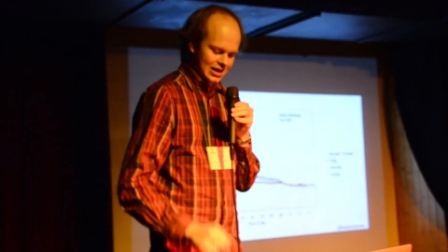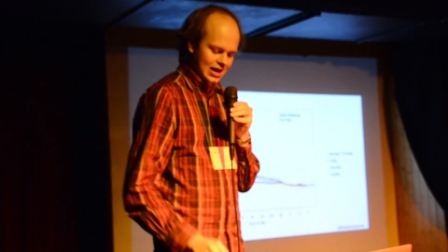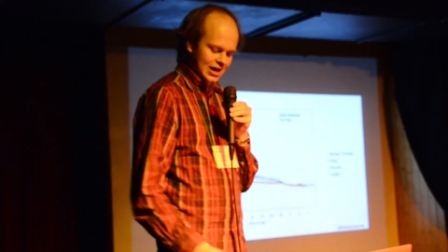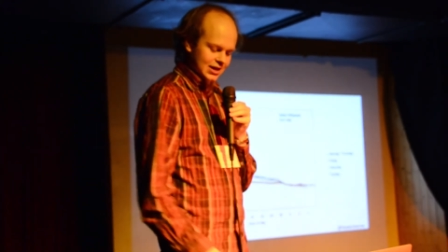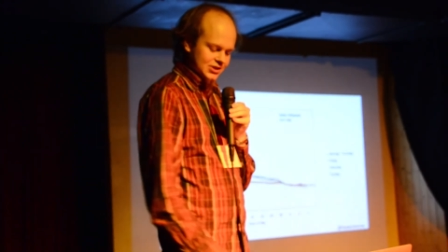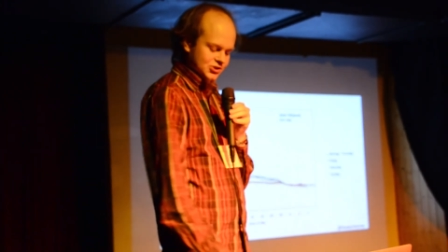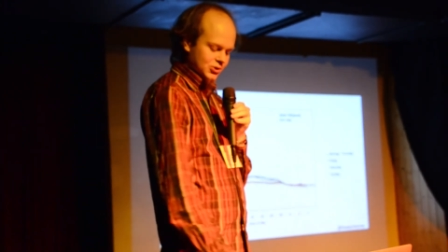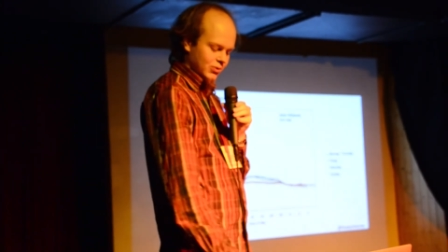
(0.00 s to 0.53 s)

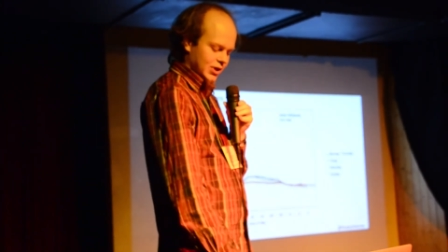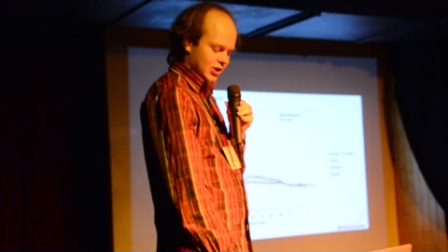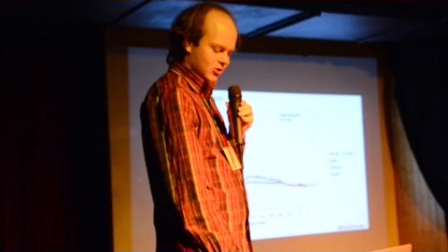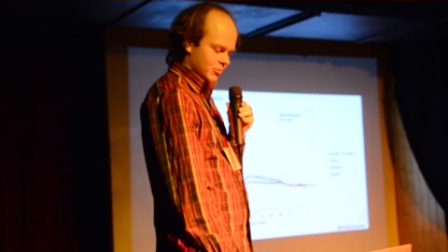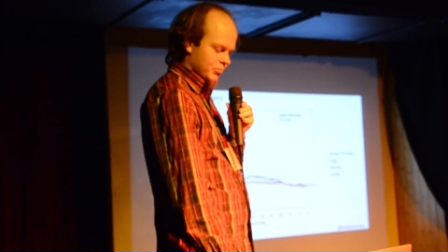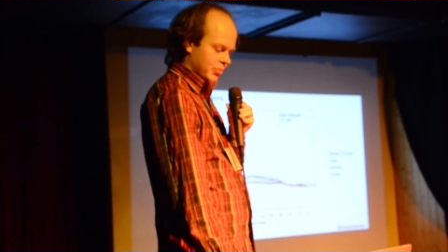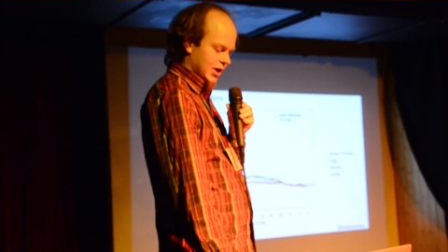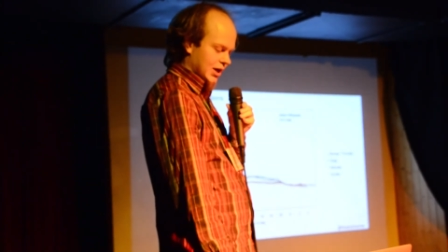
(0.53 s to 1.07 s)
And so I
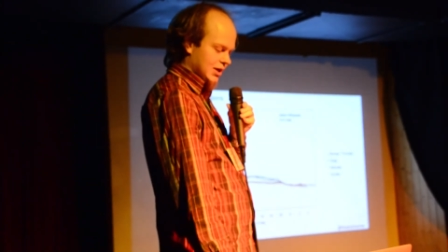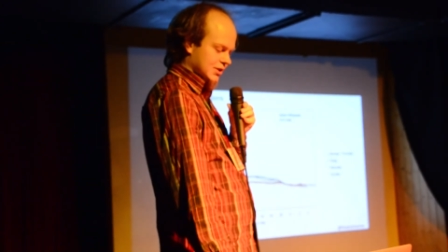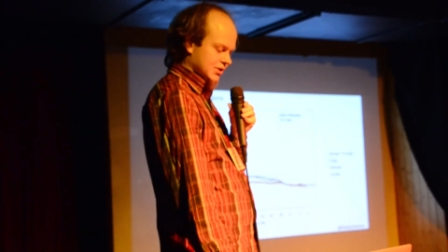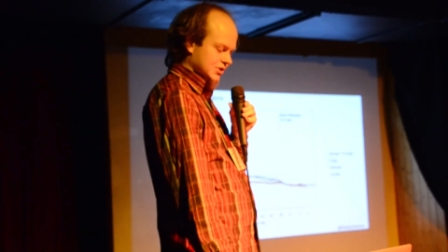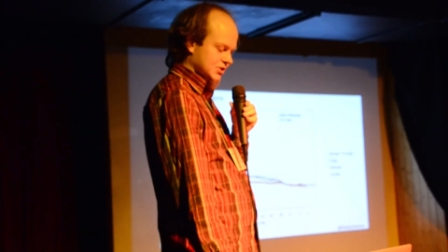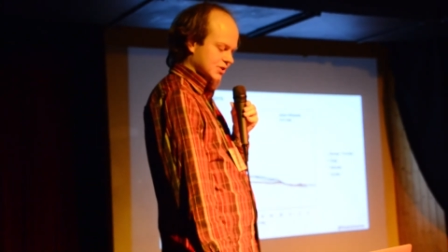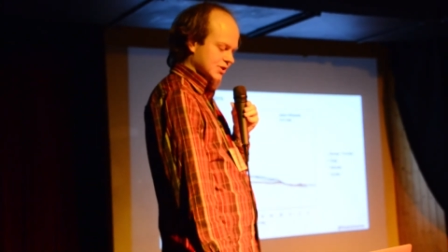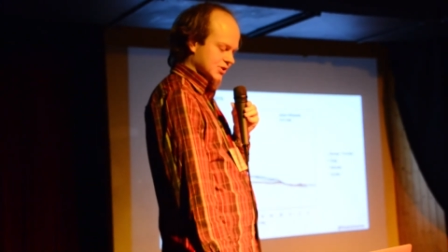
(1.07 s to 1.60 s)
compiled
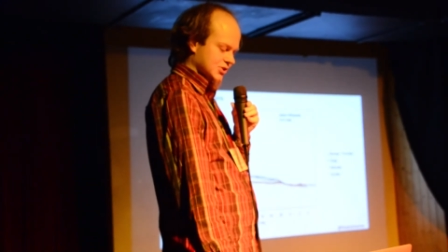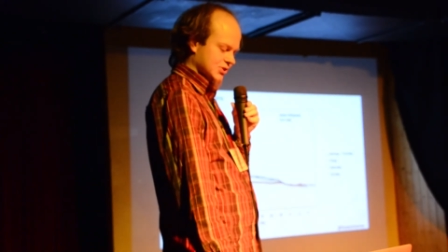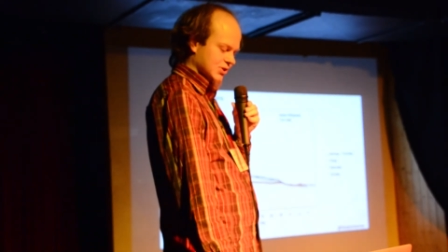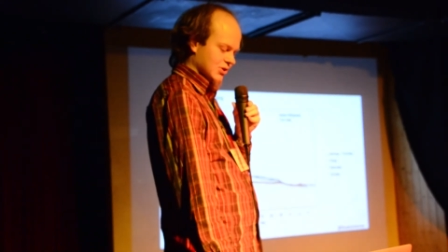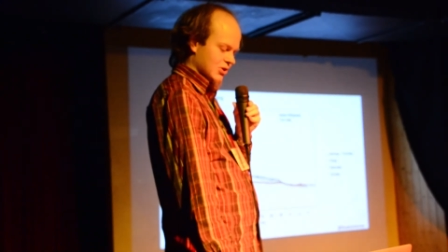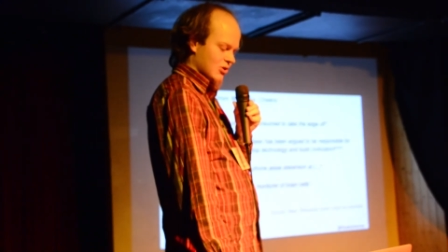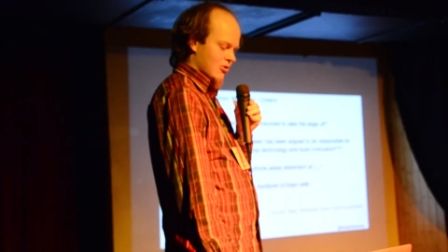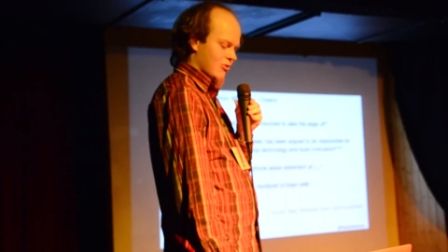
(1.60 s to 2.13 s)
this
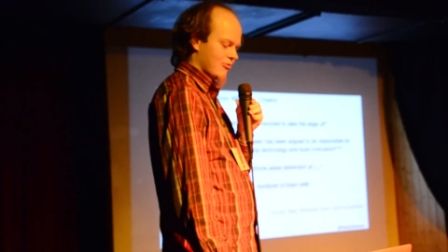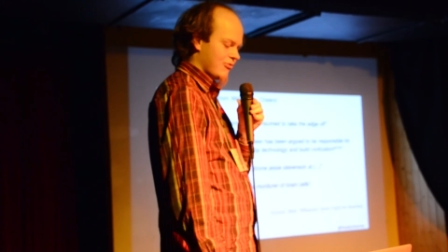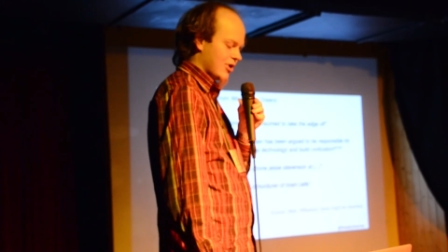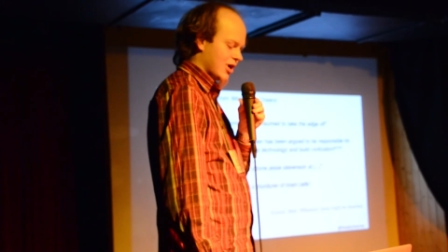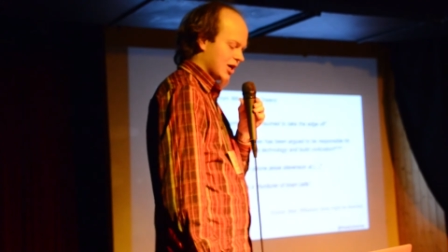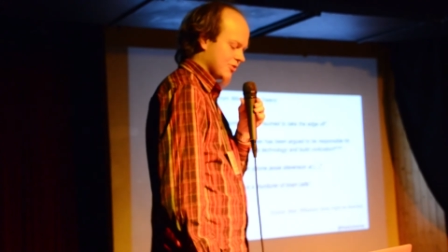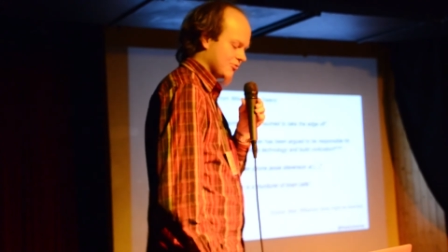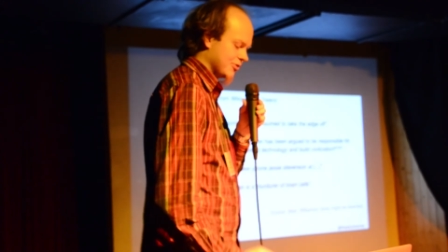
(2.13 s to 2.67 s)
list of
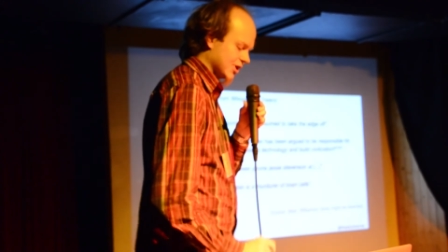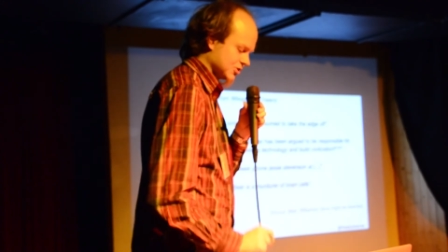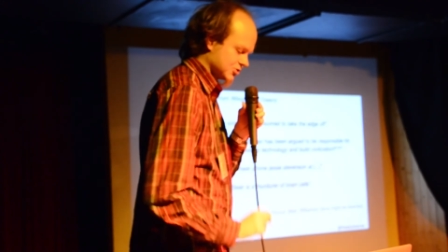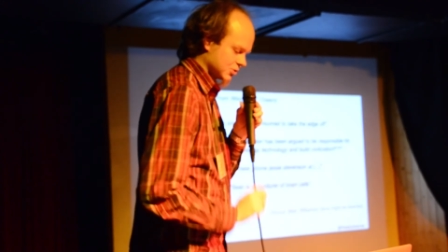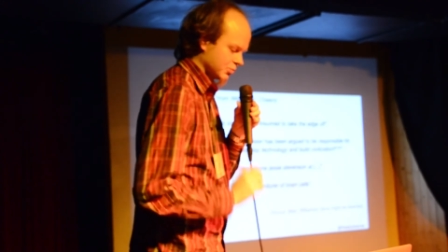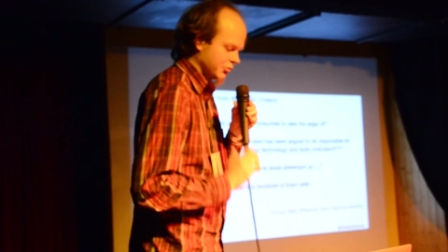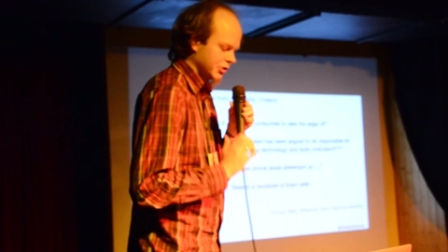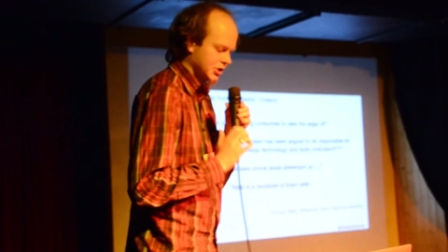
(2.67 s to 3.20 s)
hard facts
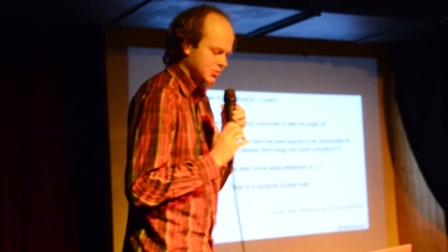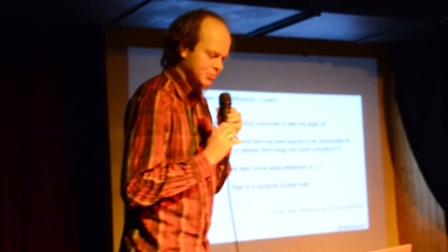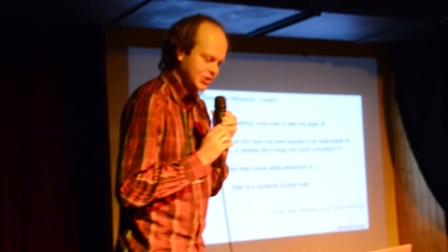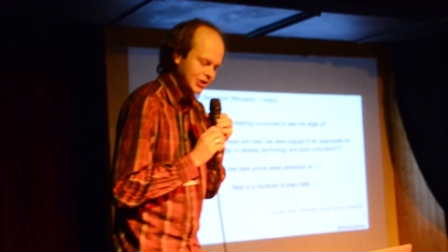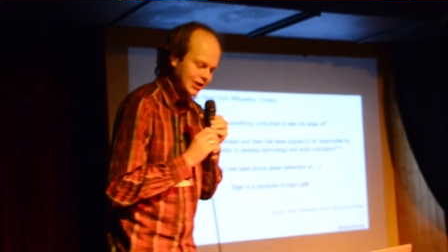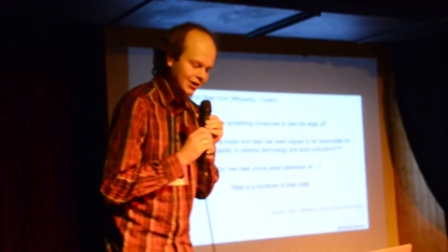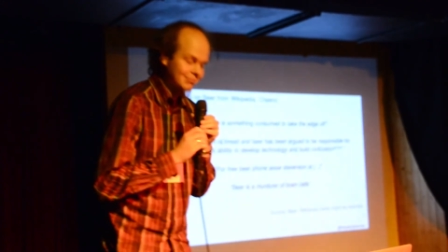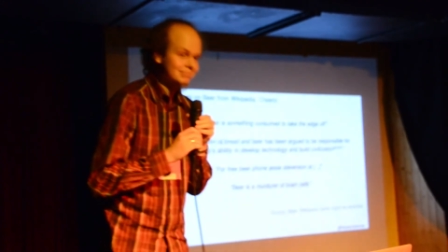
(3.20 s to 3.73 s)
from
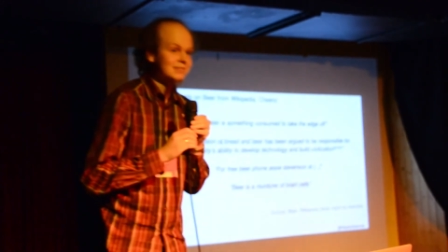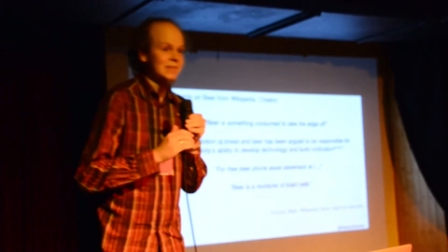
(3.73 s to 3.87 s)
Wikipedia.